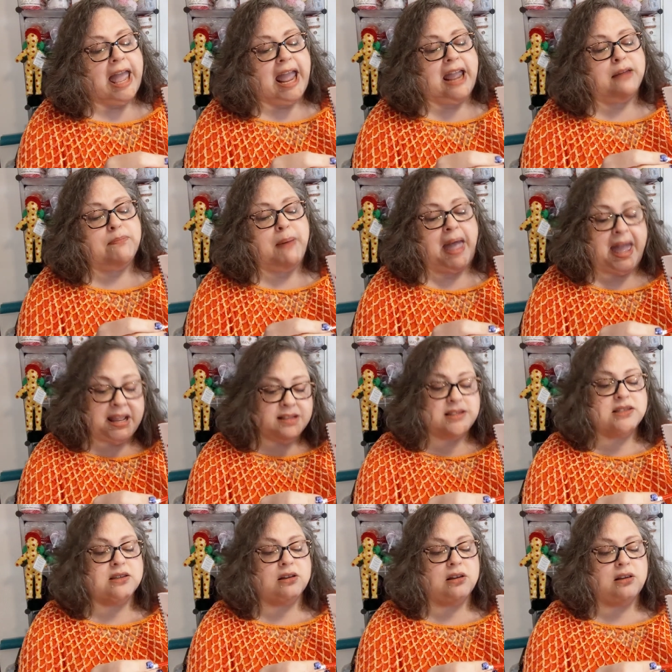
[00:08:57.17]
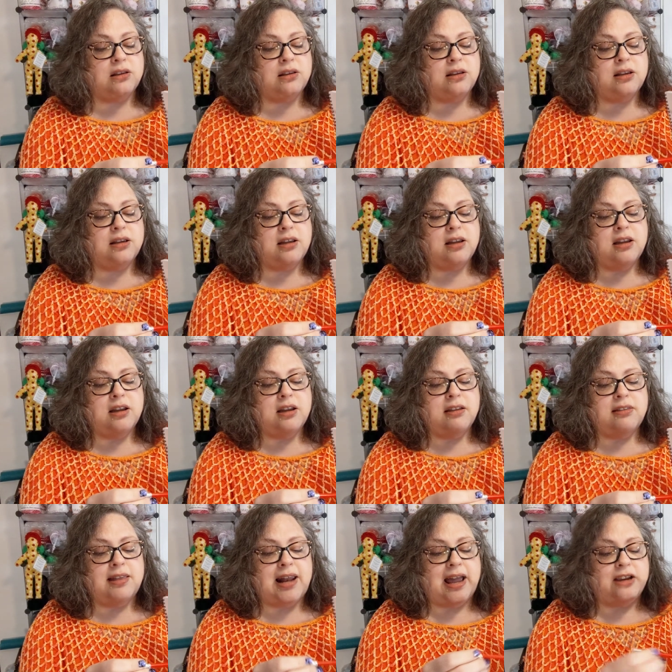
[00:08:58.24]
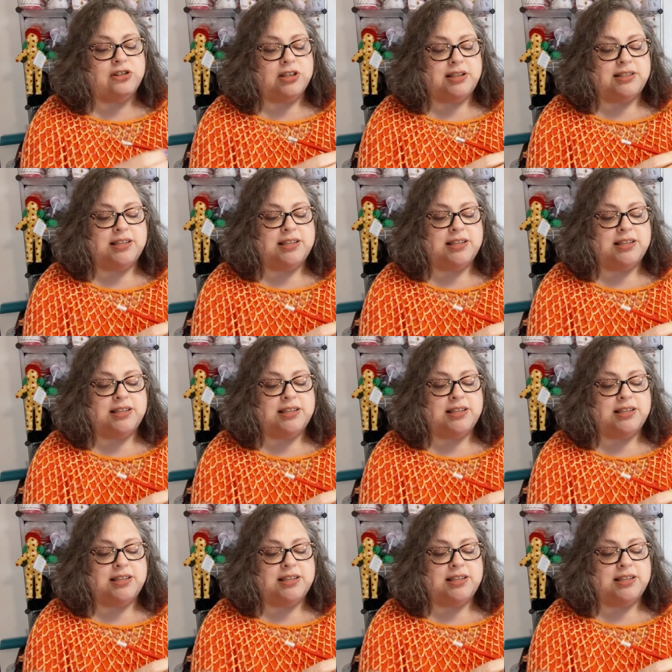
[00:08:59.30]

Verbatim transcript: a pencil that actually